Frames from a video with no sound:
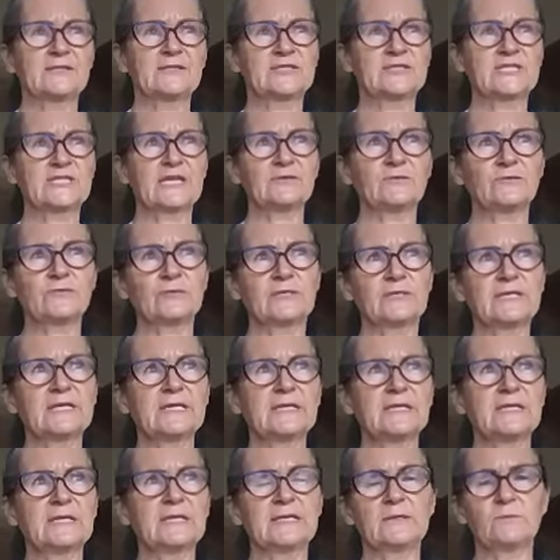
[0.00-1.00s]

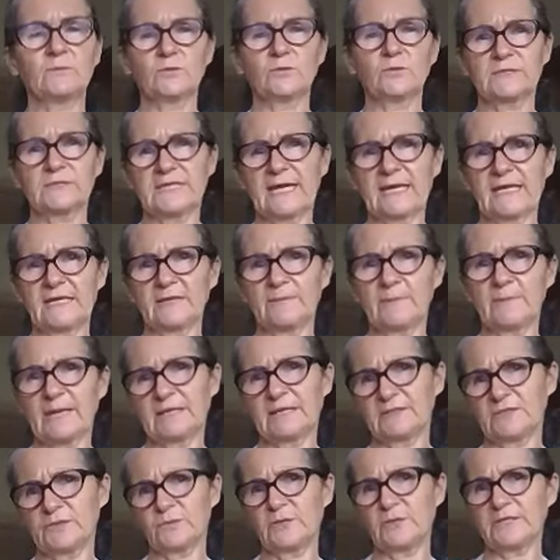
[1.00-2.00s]
Generally, it will take
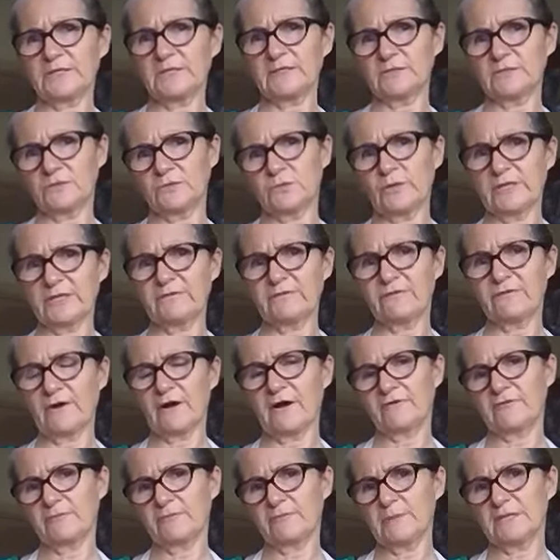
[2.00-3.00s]
about 20 to
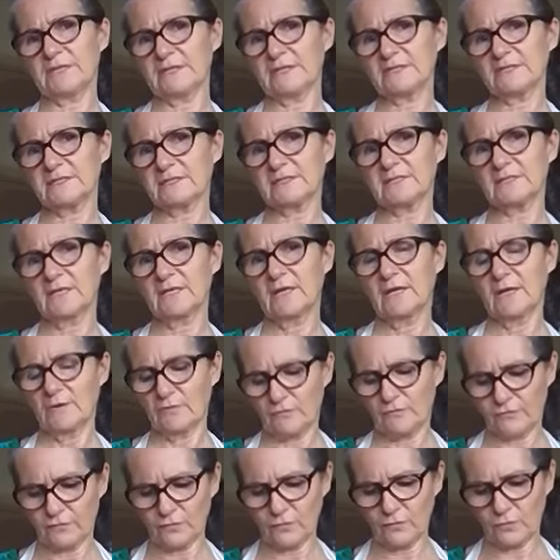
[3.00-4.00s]
25 minutes
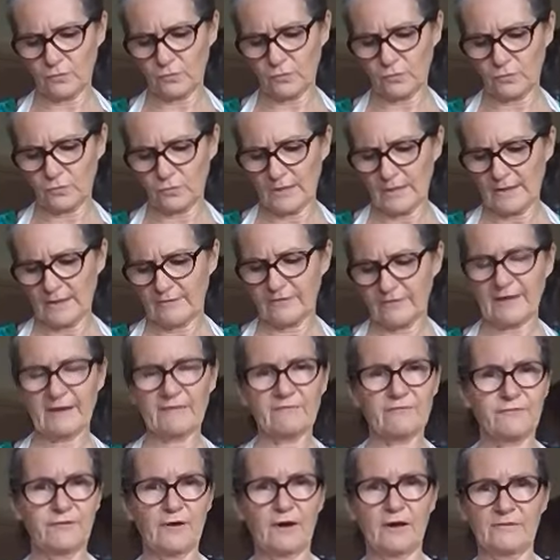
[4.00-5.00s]
for
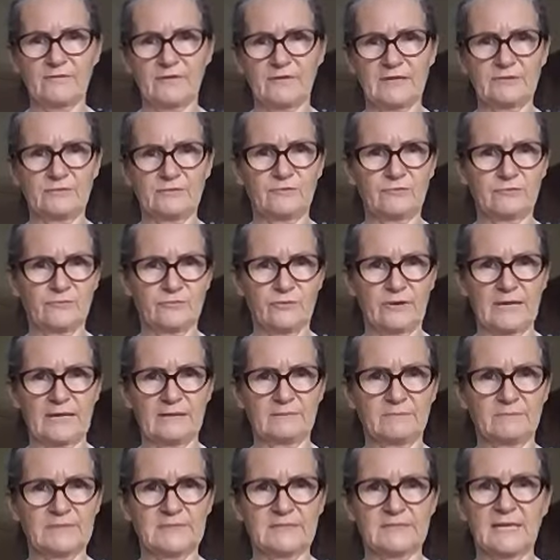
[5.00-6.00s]
that 500
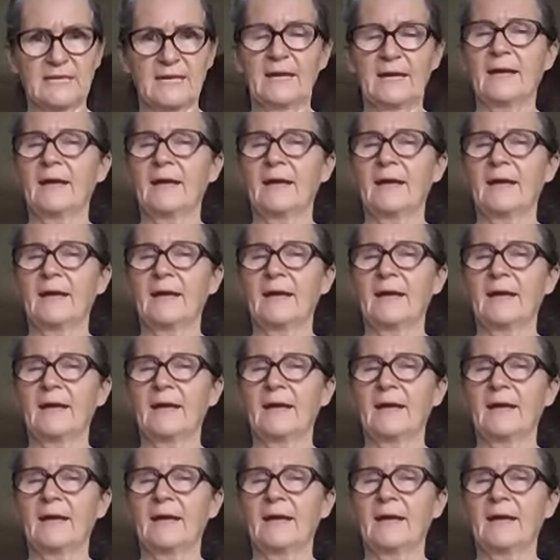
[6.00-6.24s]
grams.